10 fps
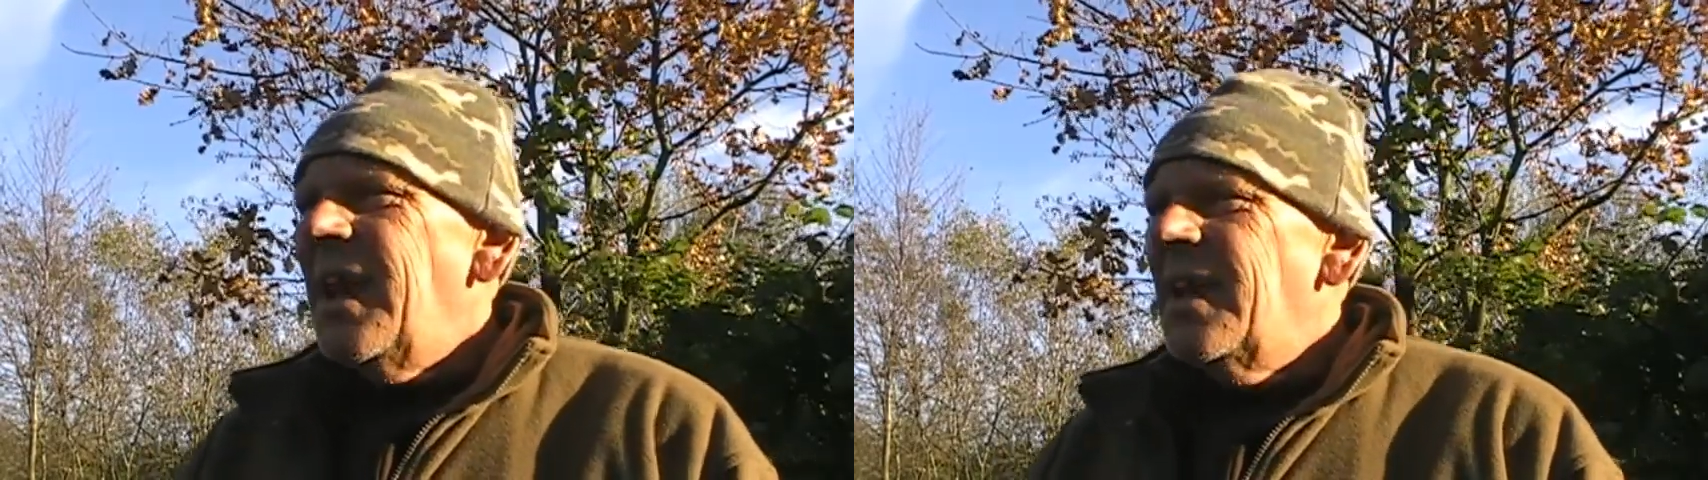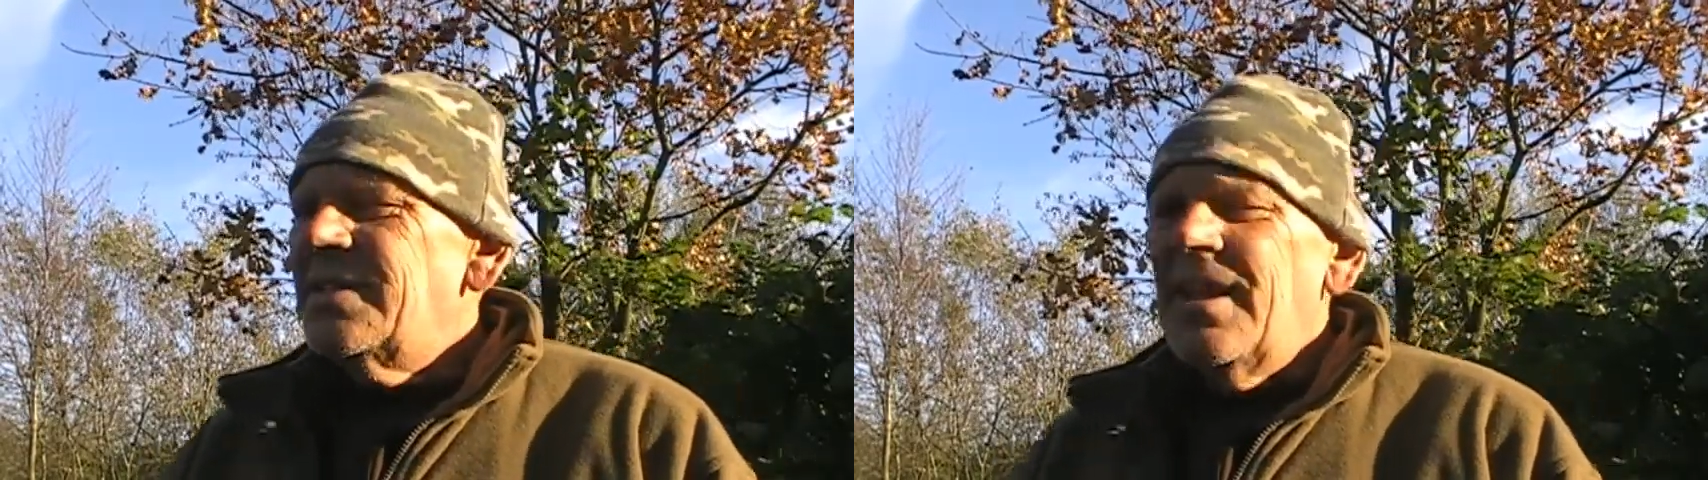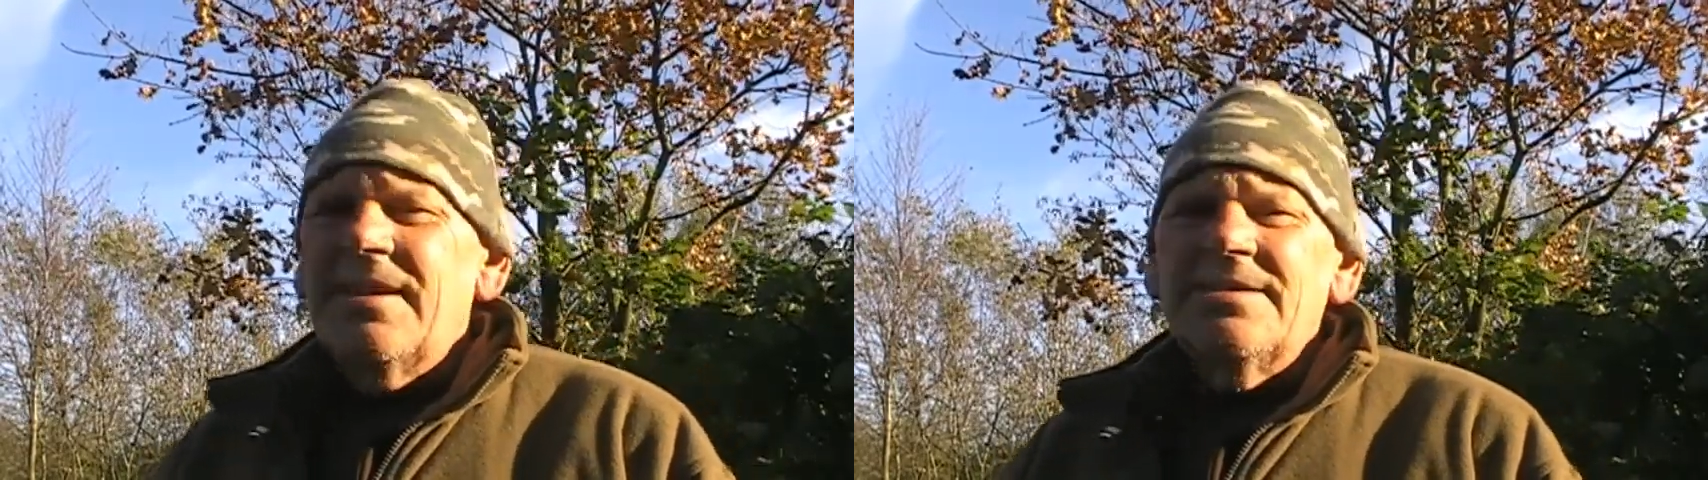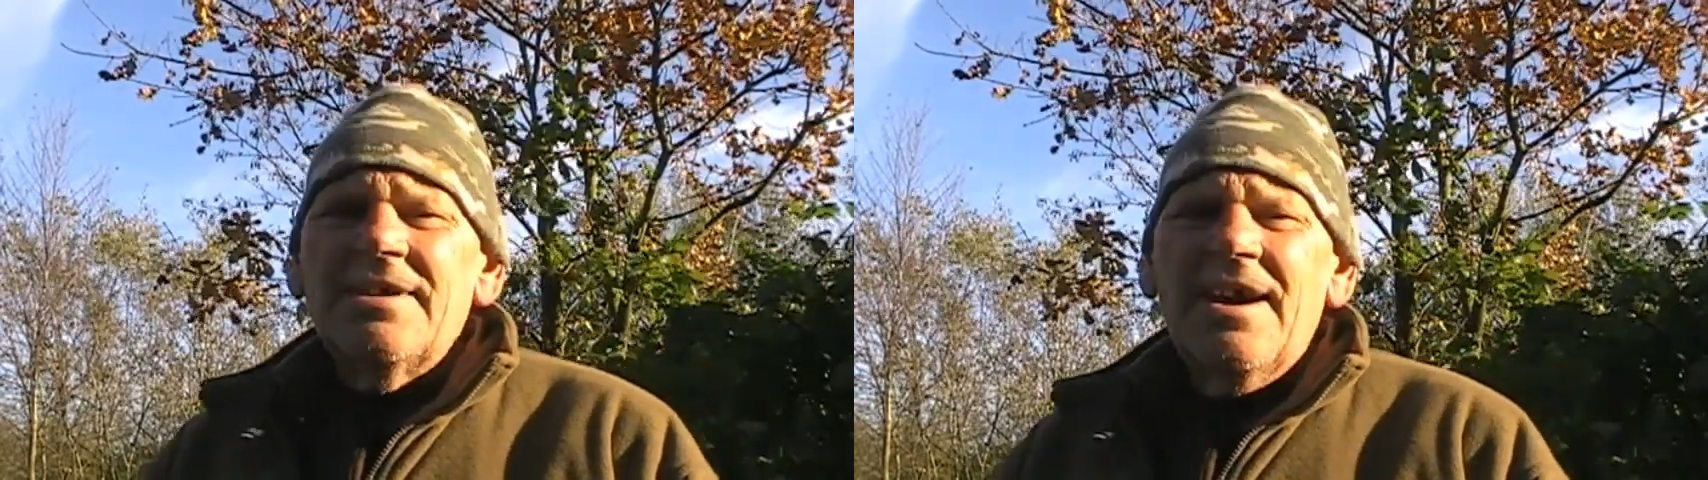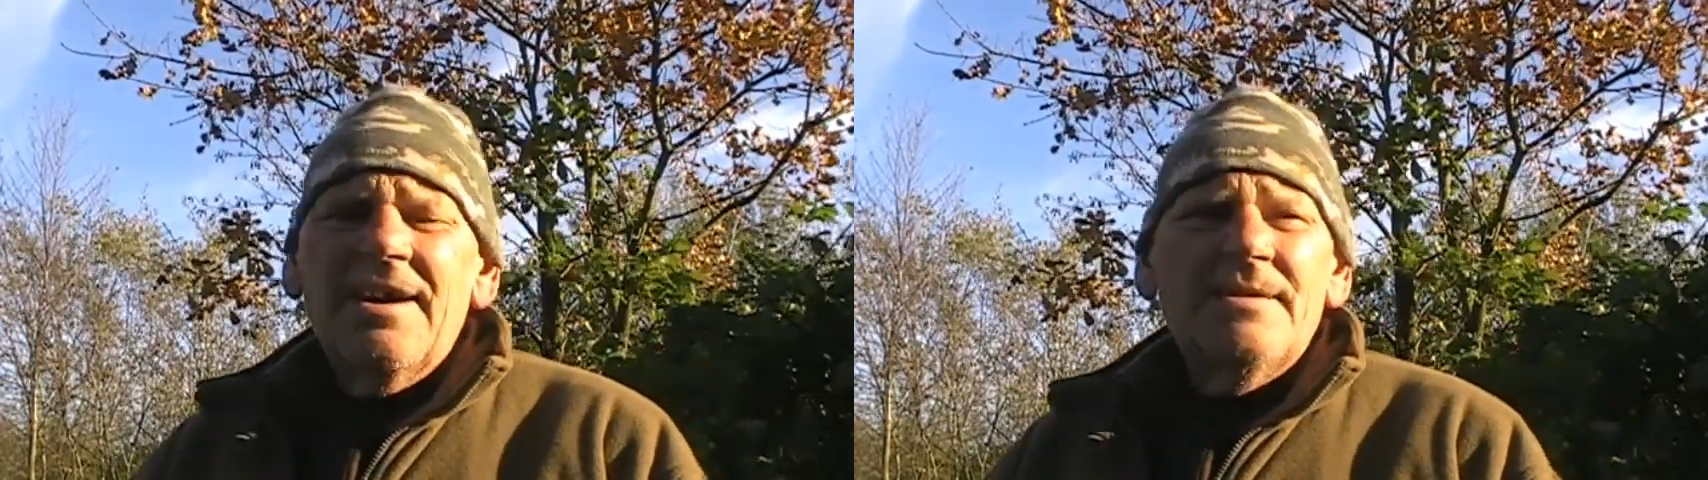And
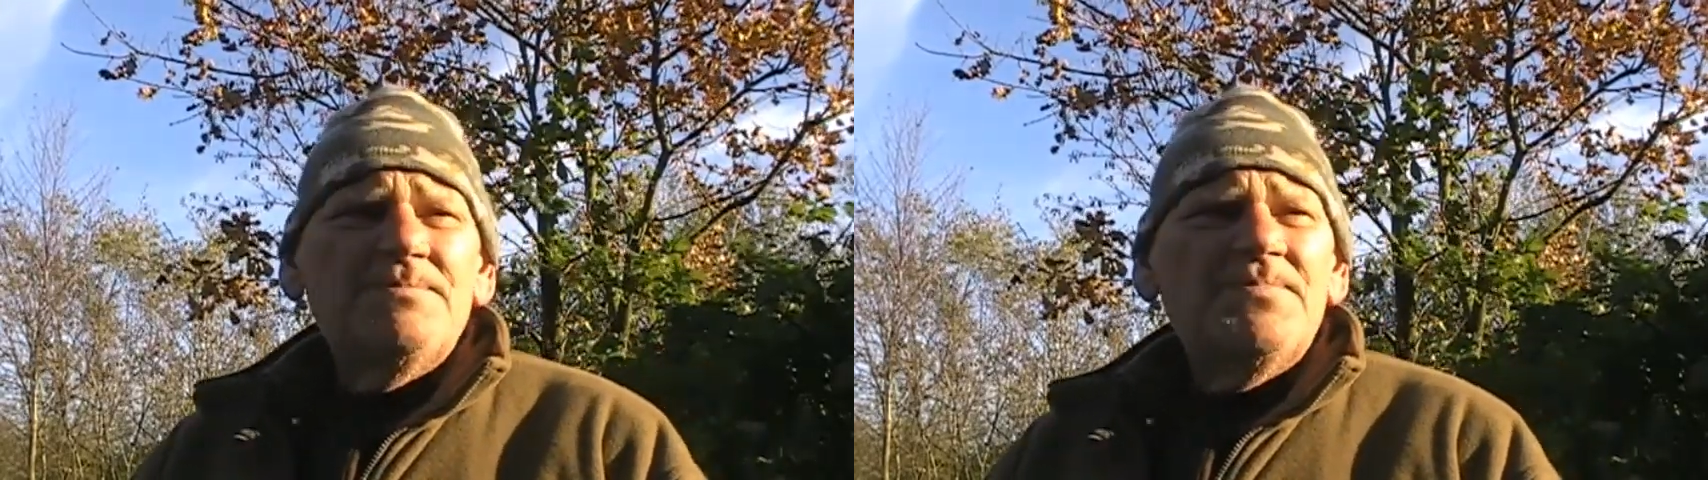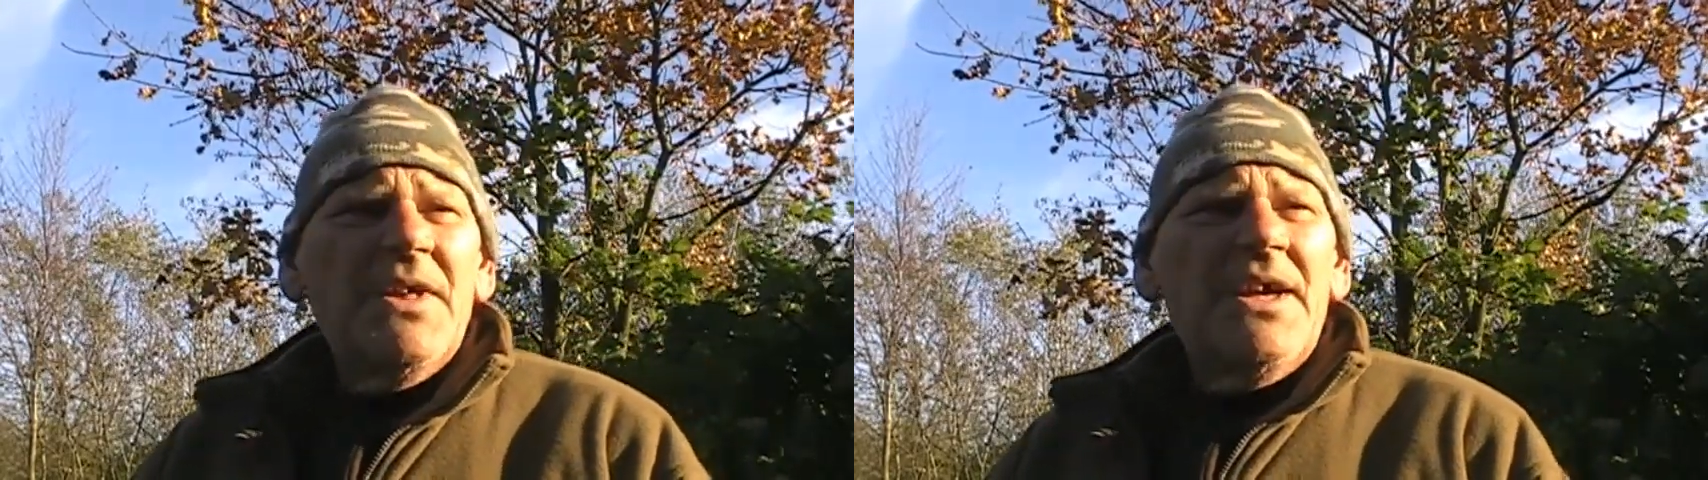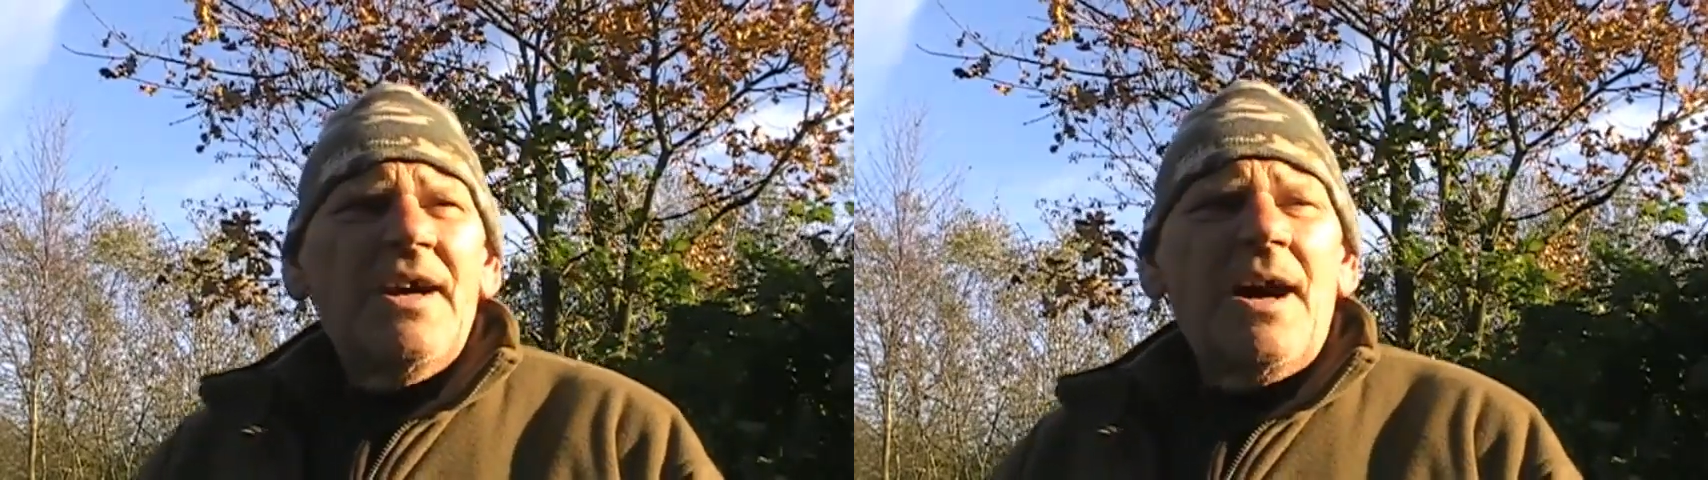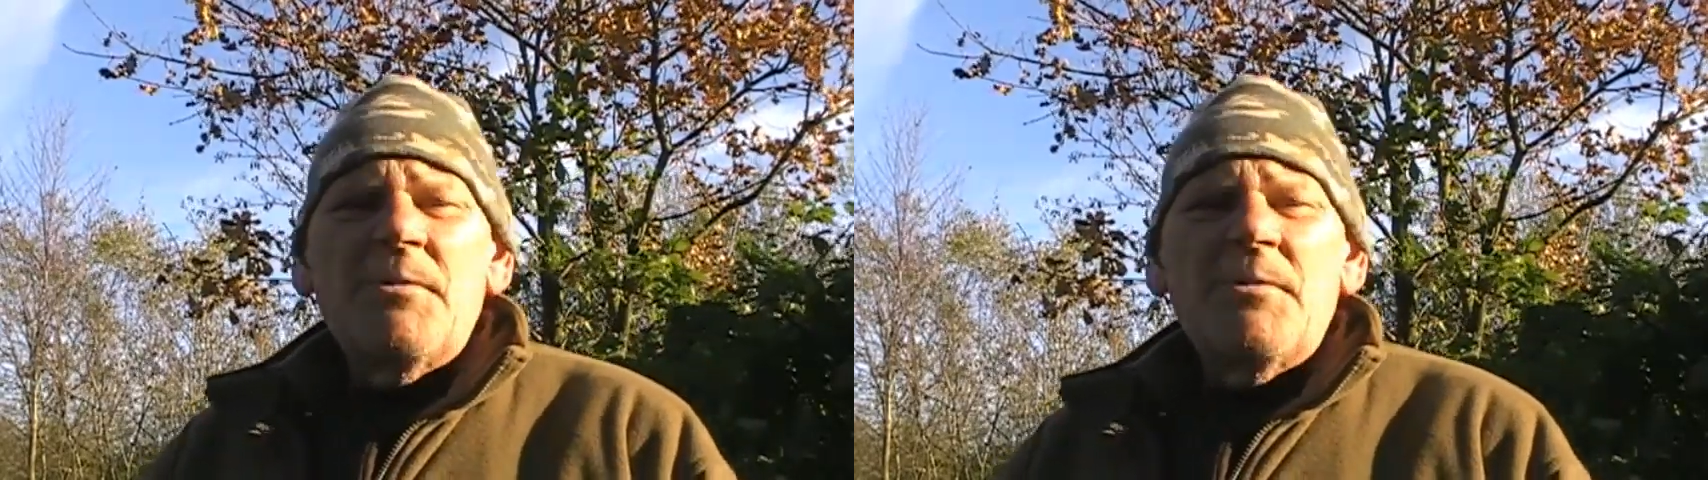then I